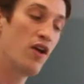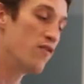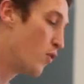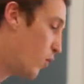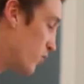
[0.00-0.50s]

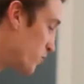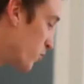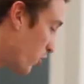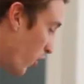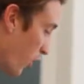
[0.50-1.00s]
Of course,
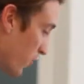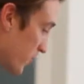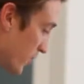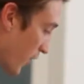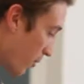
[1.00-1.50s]
we'll caulk
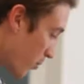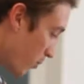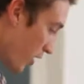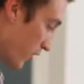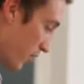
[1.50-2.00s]
this gap
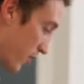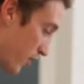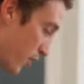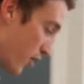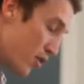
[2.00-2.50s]
right
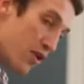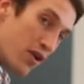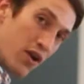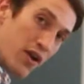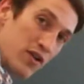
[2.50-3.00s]
here
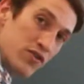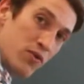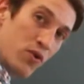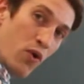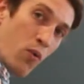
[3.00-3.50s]
so
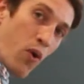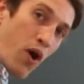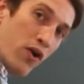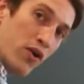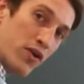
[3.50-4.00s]
no
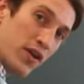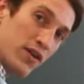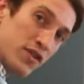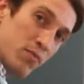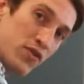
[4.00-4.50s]
water
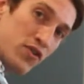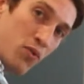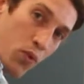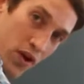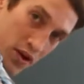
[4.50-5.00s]
gets in
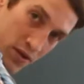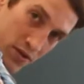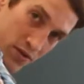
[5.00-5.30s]
between.